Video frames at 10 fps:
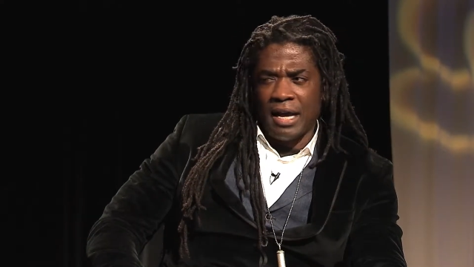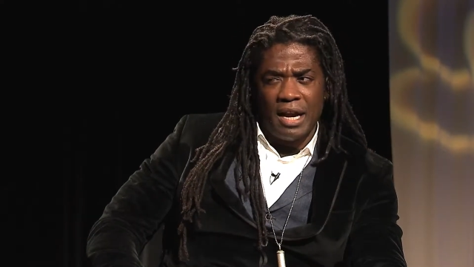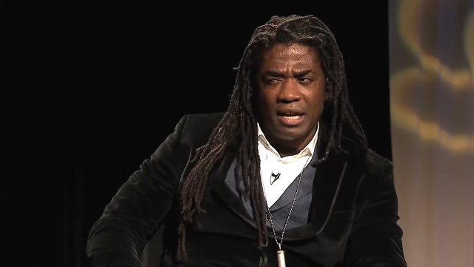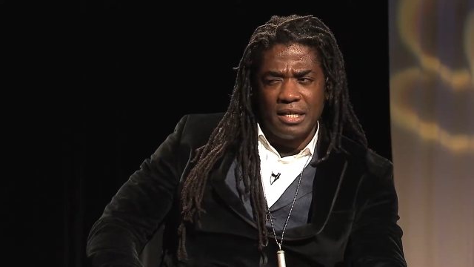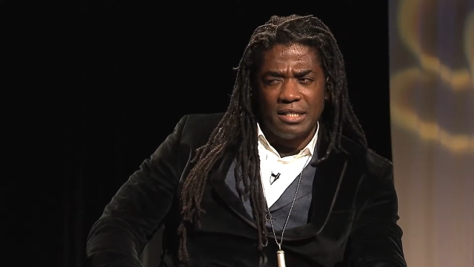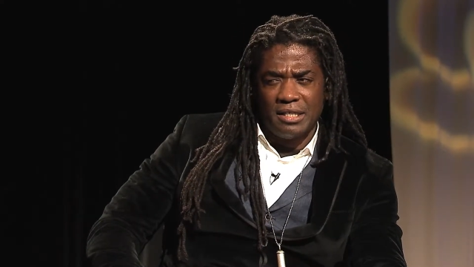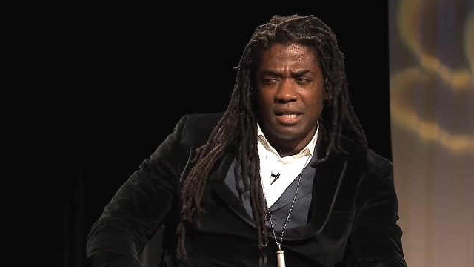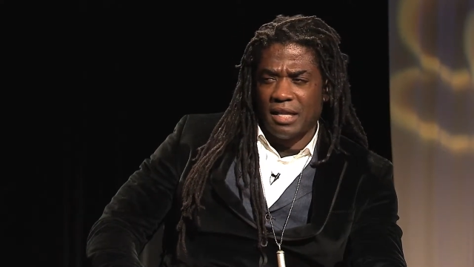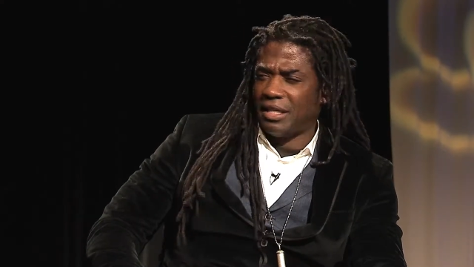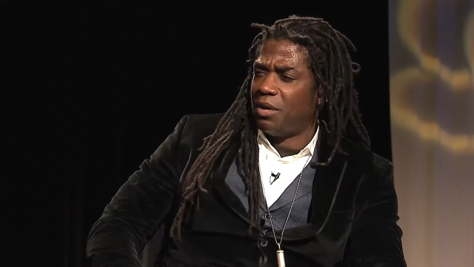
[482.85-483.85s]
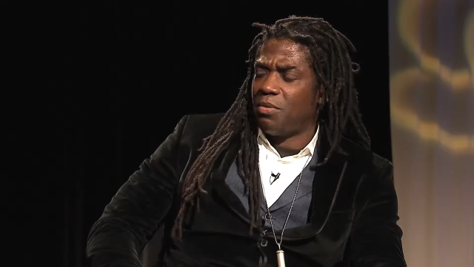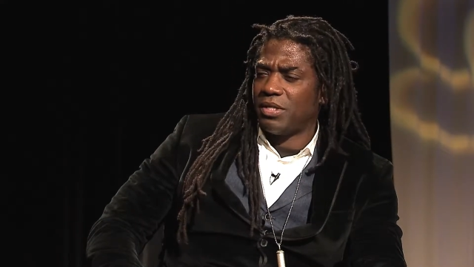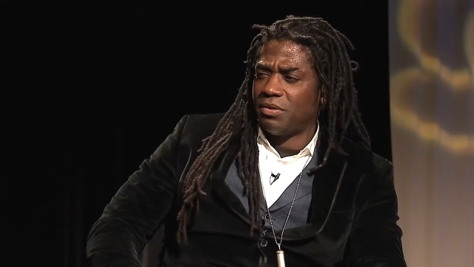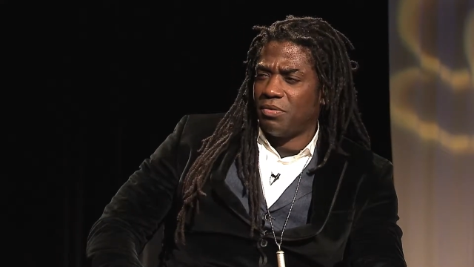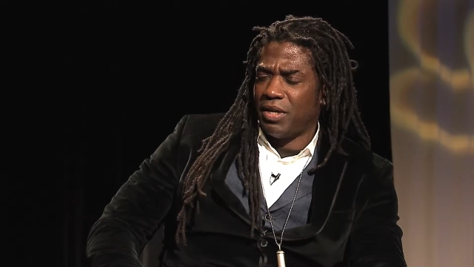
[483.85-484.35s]
and I could detect that it
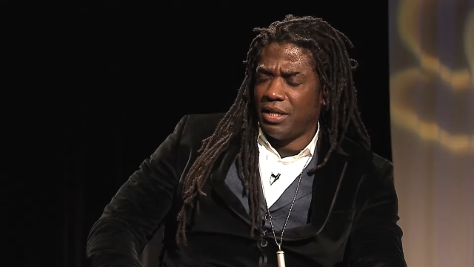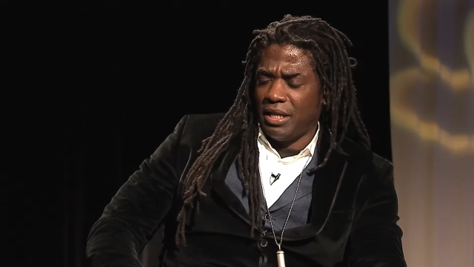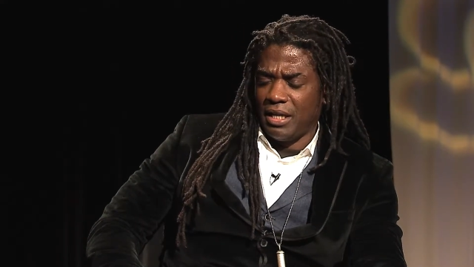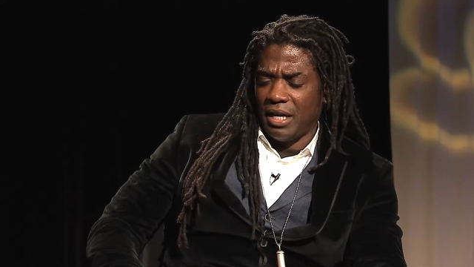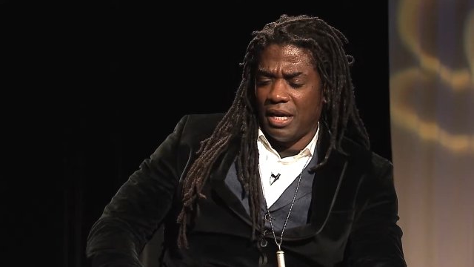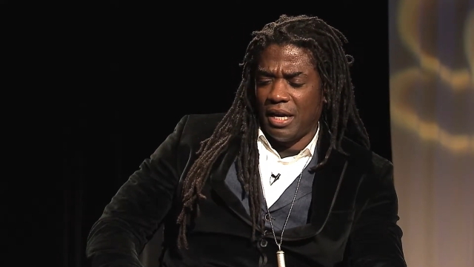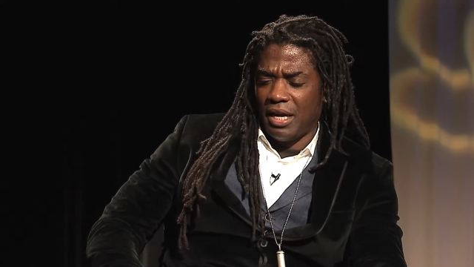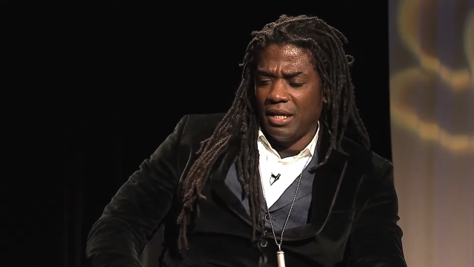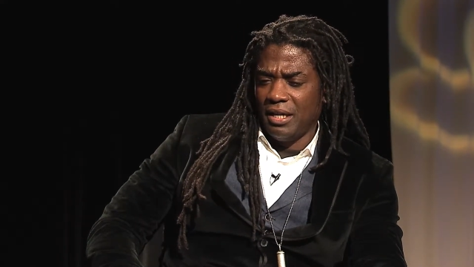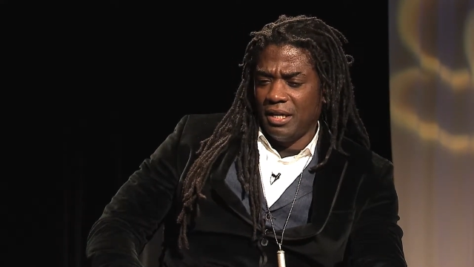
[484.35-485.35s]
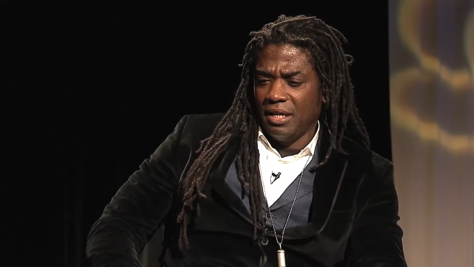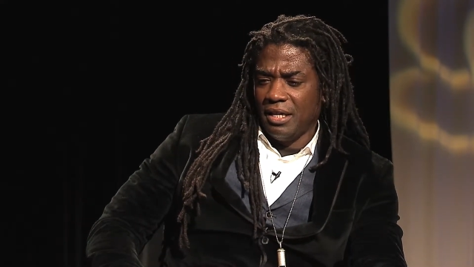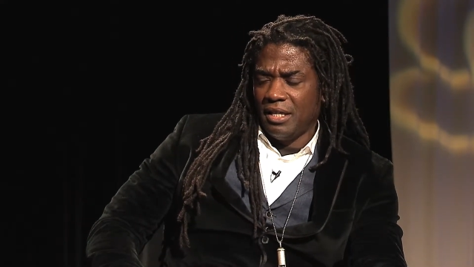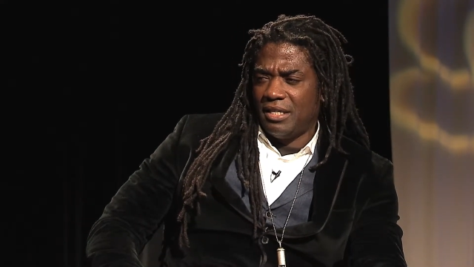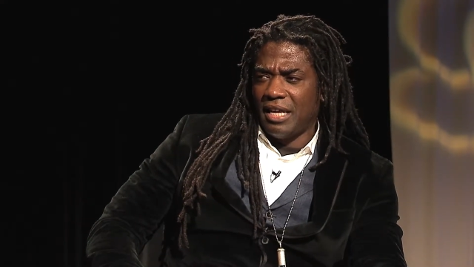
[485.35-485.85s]
wasn't really uh,
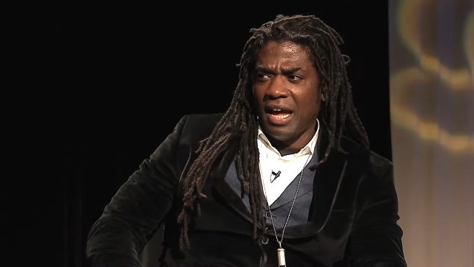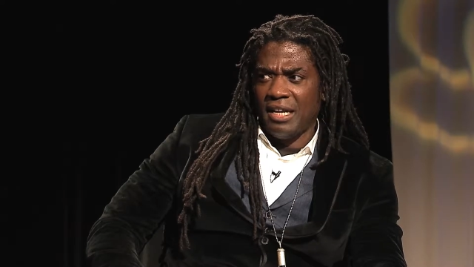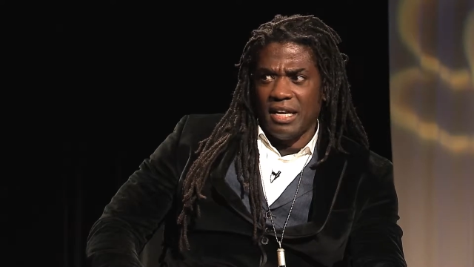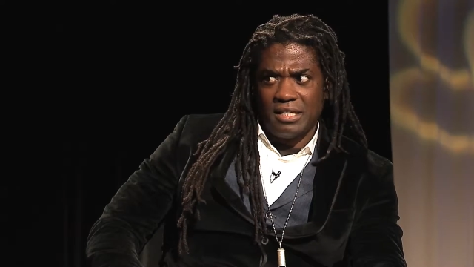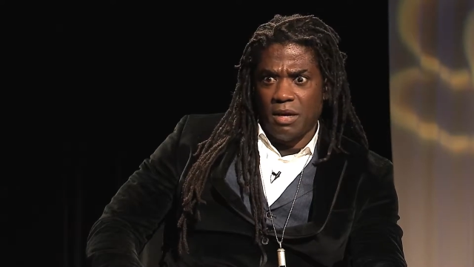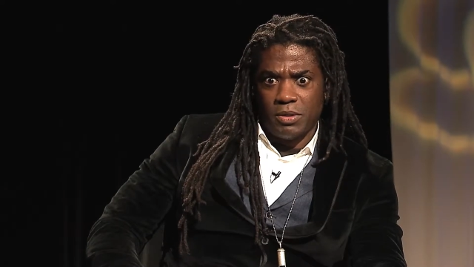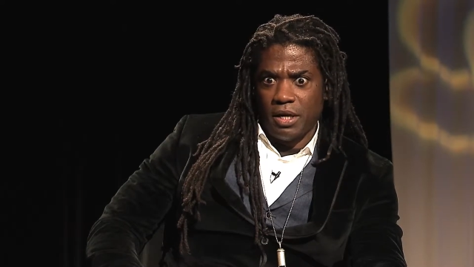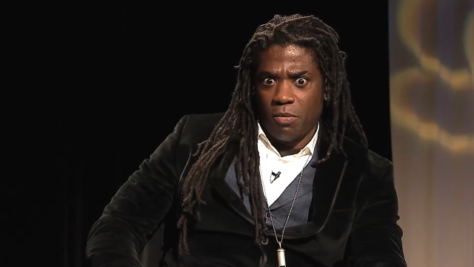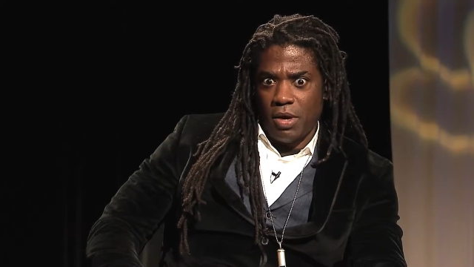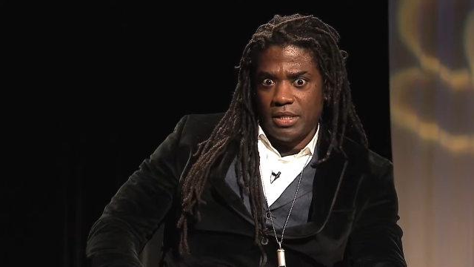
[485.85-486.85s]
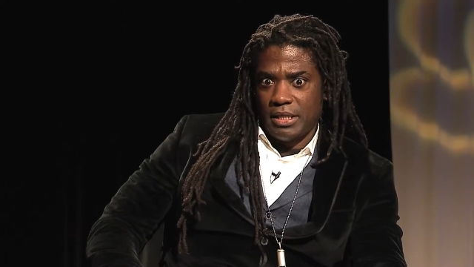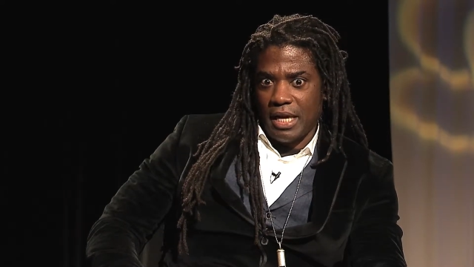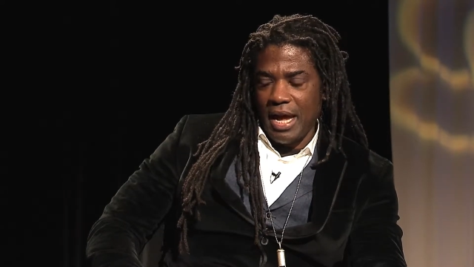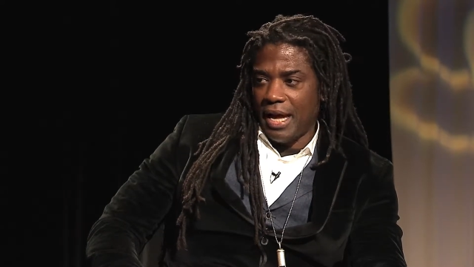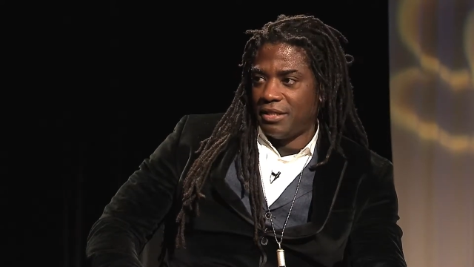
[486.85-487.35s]
sadness. I was like, what's
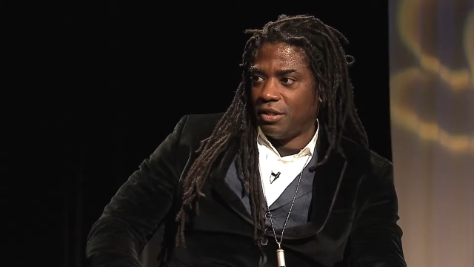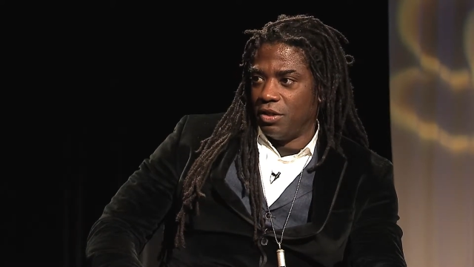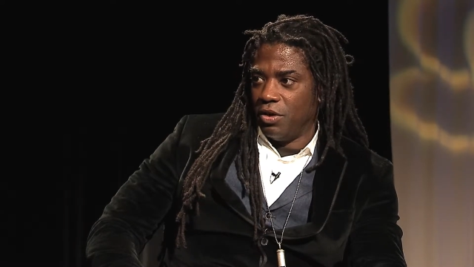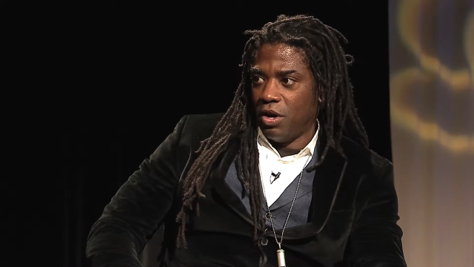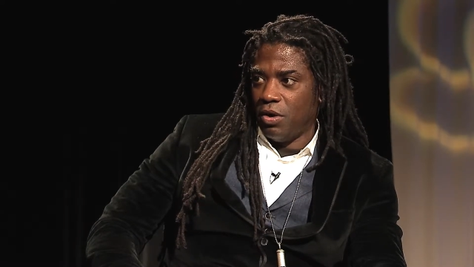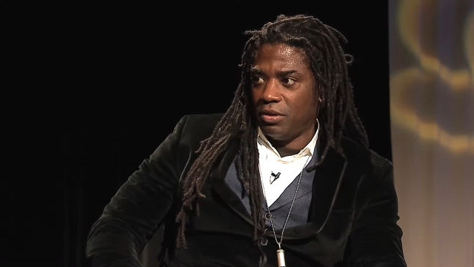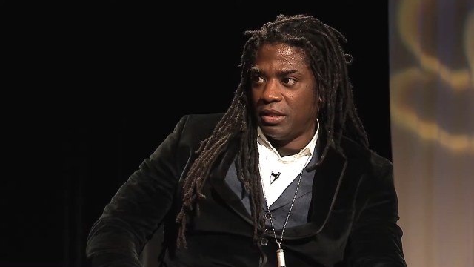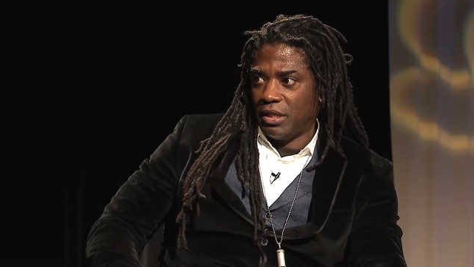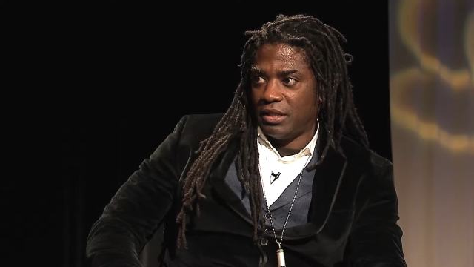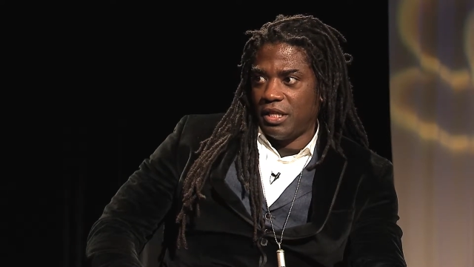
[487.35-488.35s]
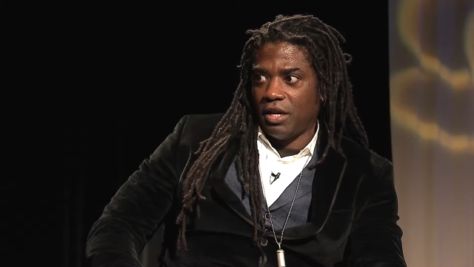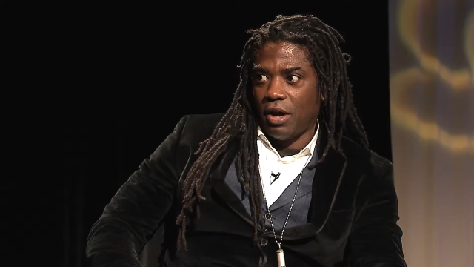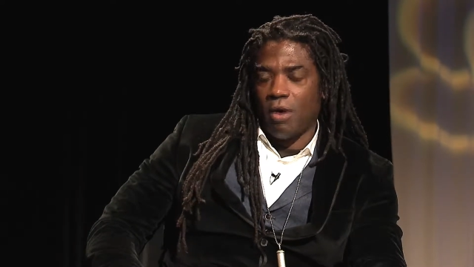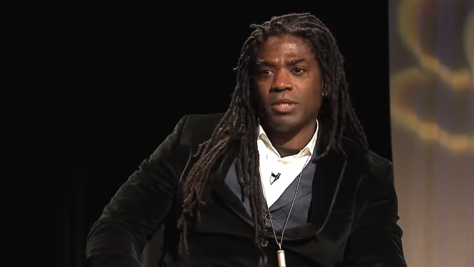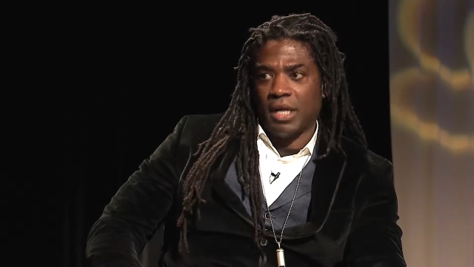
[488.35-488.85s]
that? You know, mm -hmm. the mm-hmm. tear,
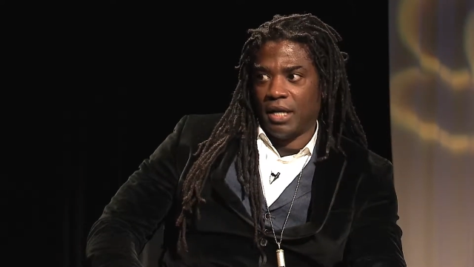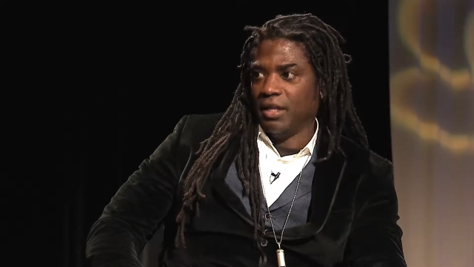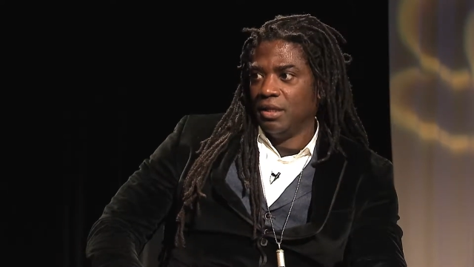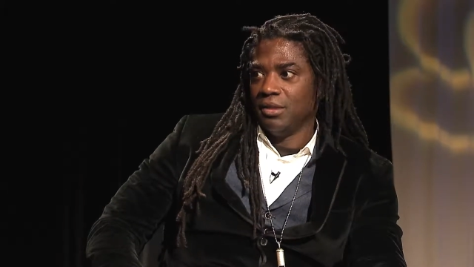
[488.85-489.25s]
I was like,